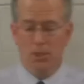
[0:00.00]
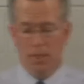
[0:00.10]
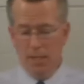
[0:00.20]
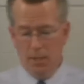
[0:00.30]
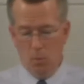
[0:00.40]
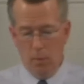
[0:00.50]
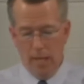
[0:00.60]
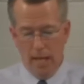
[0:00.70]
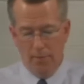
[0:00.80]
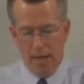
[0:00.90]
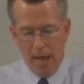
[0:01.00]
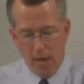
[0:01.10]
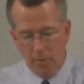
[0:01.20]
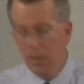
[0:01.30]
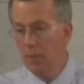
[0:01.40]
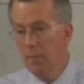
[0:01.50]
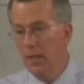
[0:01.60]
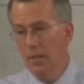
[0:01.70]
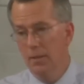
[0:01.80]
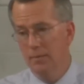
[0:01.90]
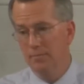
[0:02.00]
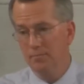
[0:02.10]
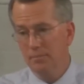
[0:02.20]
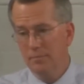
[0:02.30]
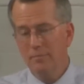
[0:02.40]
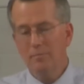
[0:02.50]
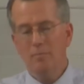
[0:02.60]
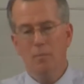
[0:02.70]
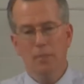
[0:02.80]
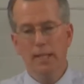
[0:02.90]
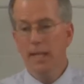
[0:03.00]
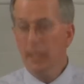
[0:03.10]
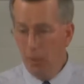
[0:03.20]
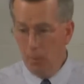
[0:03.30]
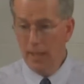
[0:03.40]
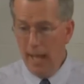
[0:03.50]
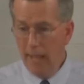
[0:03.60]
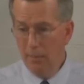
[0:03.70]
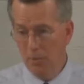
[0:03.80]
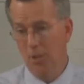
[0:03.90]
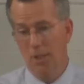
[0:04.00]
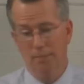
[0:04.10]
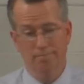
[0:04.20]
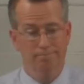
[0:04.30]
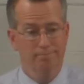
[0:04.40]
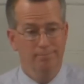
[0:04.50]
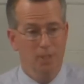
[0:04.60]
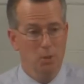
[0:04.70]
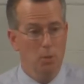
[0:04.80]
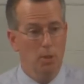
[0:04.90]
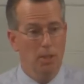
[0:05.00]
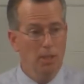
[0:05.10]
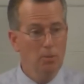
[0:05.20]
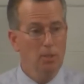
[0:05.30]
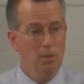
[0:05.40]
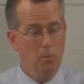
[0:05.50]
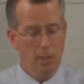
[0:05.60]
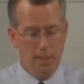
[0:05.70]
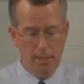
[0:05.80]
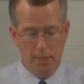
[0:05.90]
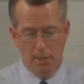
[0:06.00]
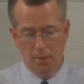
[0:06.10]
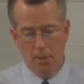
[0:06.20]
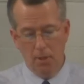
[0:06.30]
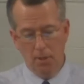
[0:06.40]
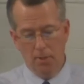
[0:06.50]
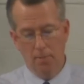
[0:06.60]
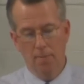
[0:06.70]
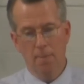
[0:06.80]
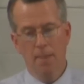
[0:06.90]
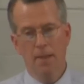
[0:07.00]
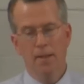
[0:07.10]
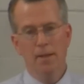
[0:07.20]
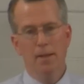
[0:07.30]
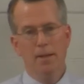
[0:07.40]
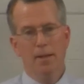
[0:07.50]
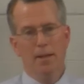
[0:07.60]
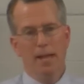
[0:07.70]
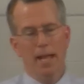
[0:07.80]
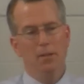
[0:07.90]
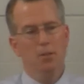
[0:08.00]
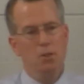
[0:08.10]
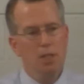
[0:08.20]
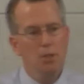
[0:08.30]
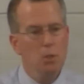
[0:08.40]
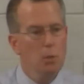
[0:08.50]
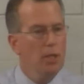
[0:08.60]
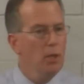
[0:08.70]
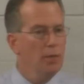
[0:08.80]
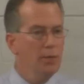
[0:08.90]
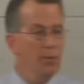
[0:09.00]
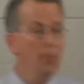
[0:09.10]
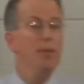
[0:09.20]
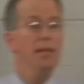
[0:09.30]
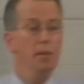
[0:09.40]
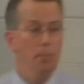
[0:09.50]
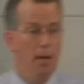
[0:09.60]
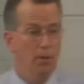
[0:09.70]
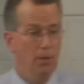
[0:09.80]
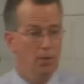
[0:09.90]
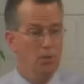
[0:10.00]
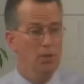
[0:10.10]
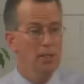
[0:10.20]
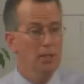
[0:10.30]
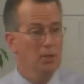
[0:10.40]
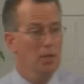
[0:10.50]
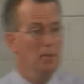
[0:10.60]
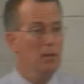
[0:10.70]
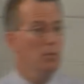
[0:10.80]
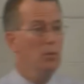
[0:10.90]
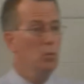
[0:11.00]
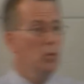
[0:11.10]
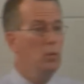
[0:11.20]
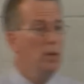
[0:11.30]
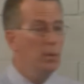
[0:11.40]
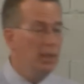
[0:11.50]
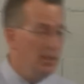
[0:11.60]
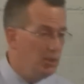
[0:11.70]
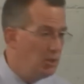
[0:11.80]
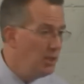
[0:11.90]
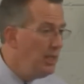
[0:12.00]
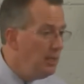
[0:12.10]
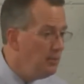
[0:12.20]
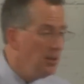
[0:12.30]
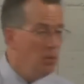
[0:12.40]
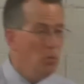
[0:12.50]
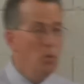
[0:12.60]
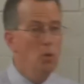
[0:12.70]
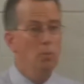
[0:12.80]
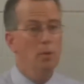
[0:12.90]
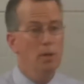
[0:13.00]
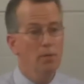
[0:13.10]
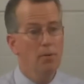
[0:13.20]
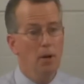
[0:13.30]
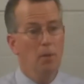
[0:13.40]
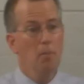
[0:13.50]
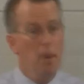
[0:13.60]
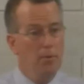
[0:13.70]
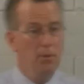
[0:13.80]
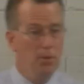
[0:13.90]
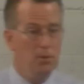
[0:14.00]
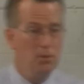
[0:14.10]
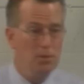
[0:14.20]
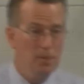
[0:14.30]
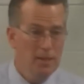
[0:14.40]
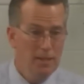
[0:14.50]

sin that we have ever committed beginning with Adam's sin, because we are guilty of what he did in the garden. And sins that we don't even think about are sins. I mean, when, when we were conceived in the womb of our mothers,